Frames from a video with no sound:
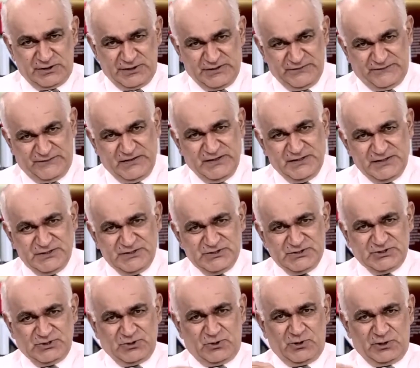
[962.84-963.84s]
on
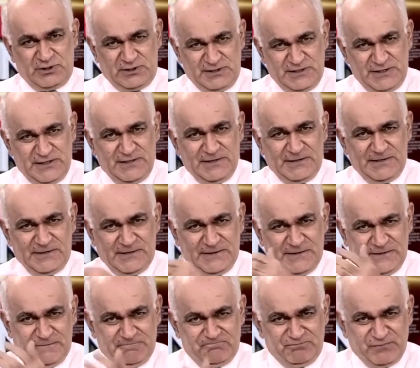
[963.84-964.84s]
defense, on
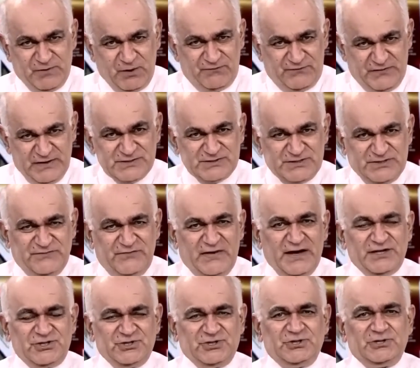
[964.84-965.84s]
um, offensive
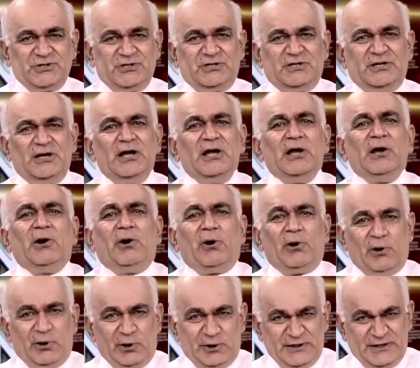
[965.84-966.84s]
action,
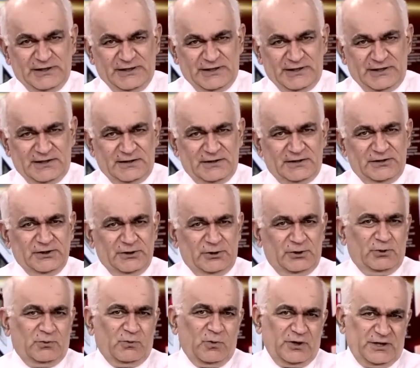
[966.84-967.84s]
on uh, you
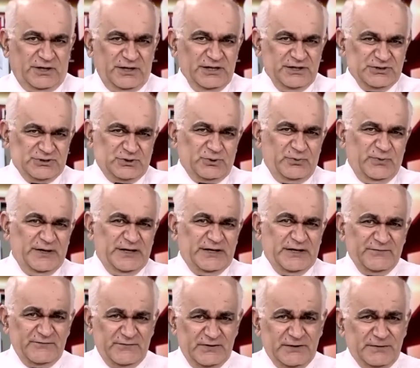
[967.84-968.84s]
know, what needs to be
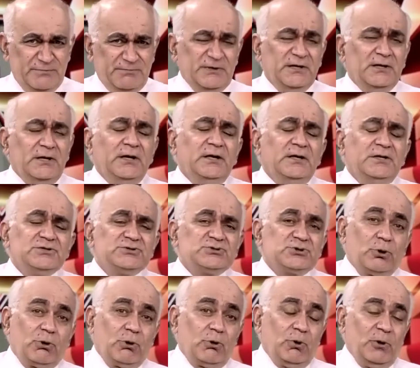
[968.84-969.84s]
developed.
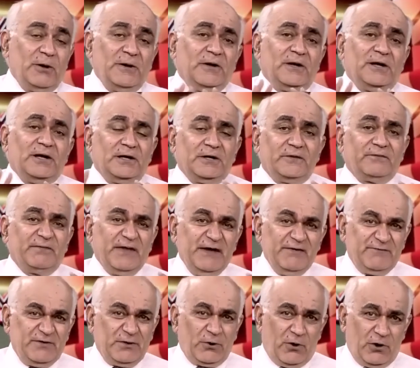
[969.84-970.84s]
So
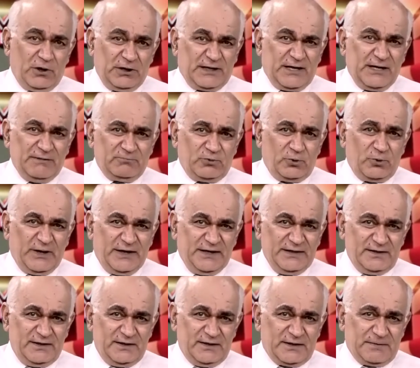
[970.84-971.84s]
they will all come
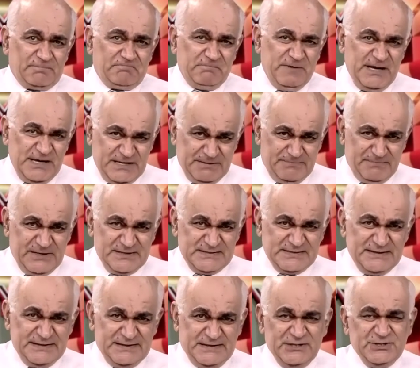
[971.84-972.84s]
together, make
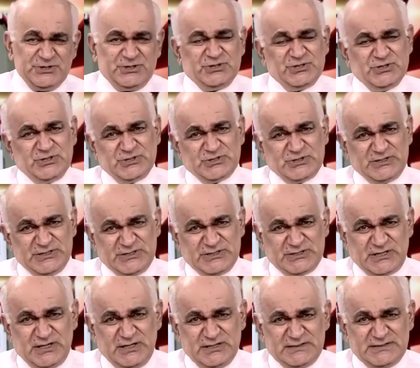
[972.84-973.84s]
presentations,
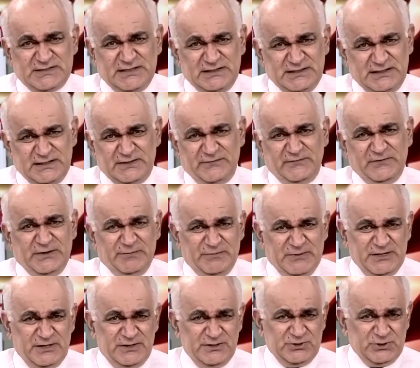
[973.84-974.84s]
discuss, and there will
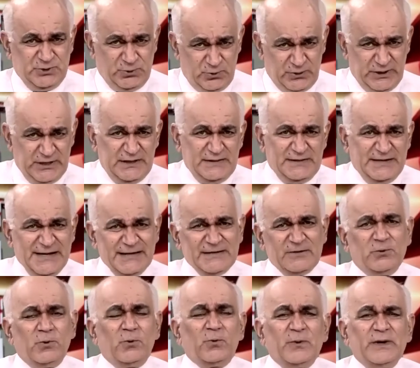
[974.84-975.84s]
be a jury
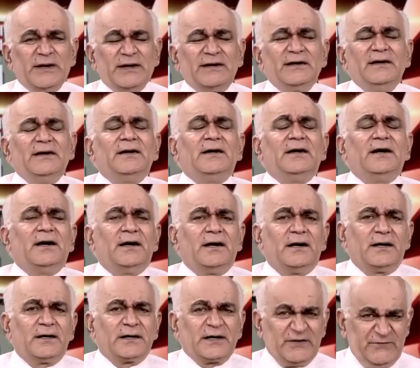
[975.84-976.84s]
then who will
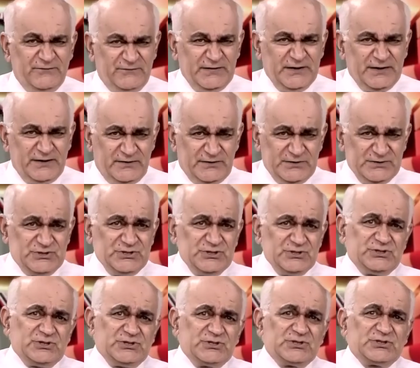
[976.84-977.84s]
uh, give their
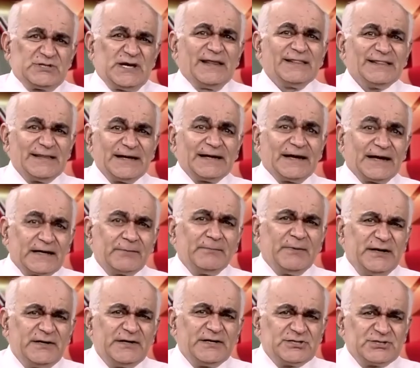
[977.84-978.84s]
decisions, and the
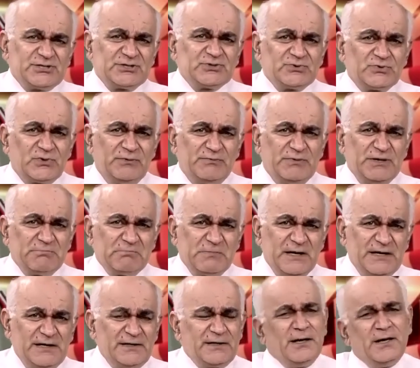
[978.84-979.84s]
recommendations will be
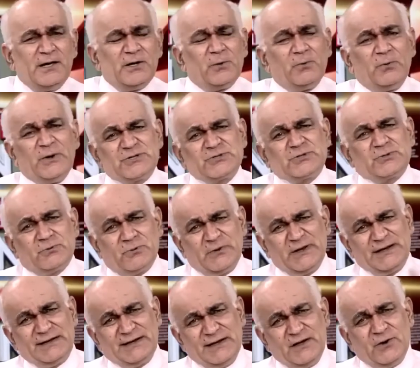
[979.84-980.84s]
made, which
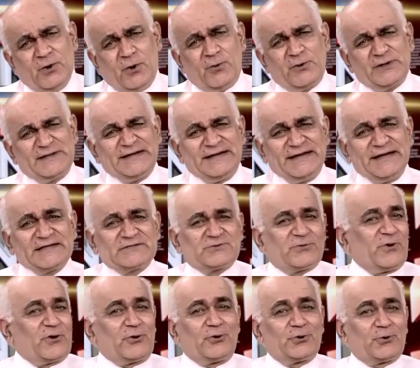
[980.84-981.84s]
will over the
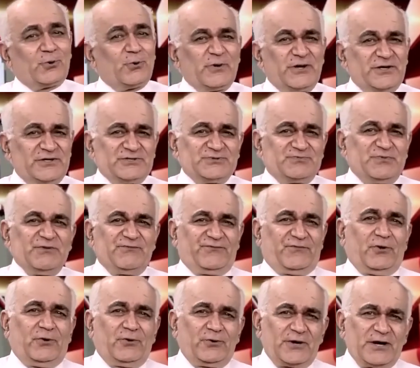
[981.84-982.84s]
next okay. one or two years be
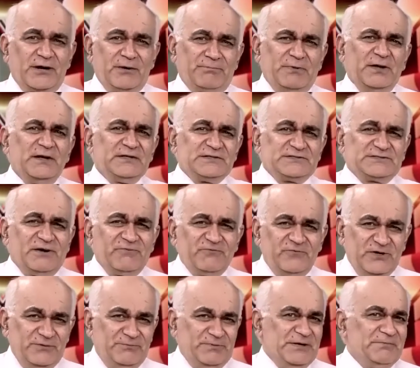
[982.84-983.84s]
followed up.
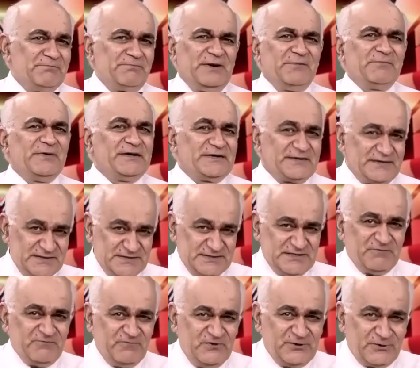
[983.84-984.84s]
Some will be implemented,
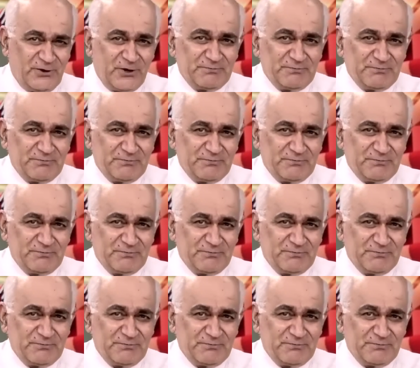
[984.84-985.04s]
some will